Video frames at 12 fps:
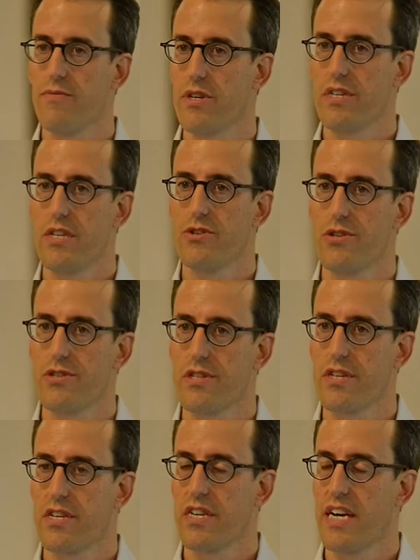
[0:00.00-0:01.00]
what he just
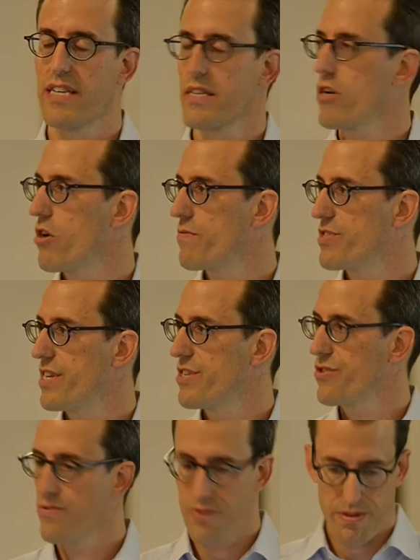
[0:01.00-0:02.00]
uh, had the
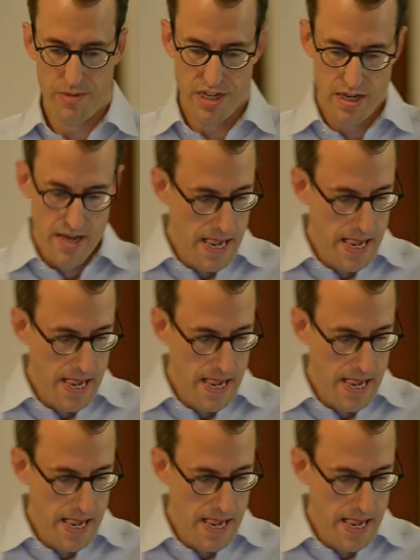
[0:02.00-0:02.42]
conversation with me.